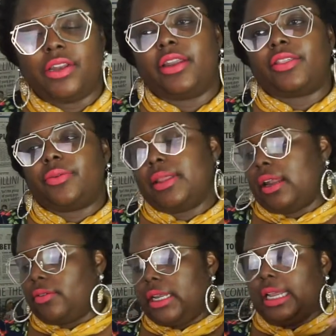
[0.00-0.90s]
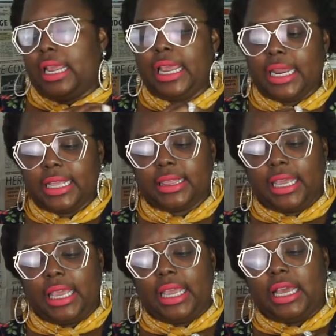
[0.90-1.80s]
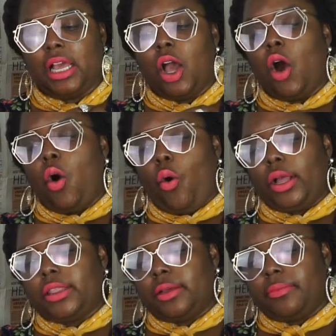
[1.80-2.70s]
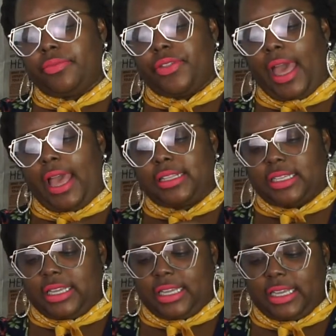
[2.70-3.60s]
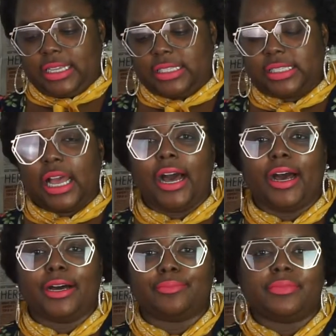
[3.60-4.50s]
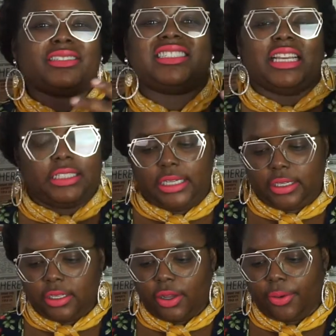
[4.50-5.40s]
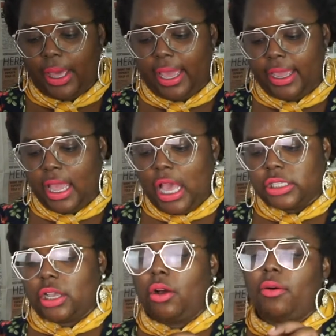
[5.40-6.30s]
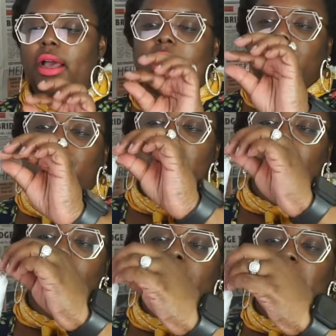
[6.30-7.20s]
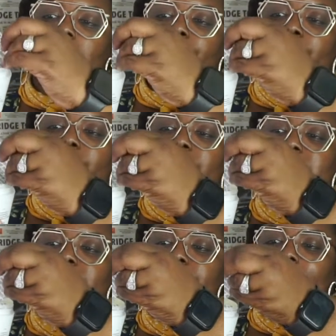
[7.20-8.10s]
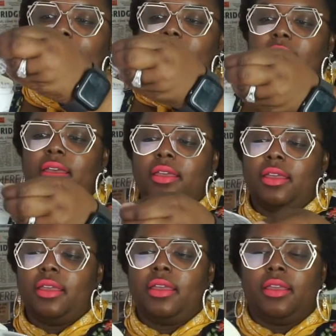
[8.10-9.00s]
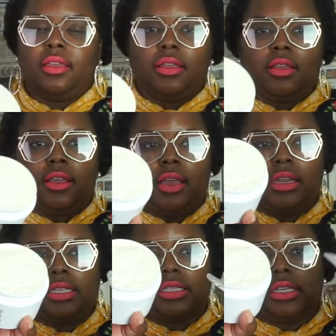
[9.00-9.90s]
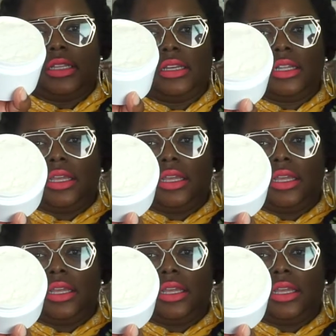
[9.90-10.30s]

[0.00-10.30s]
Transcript: and they're three they don't need anything on them that is um scented Okay, so as you see, I'm just kind of peeling this back. And this is it. Look at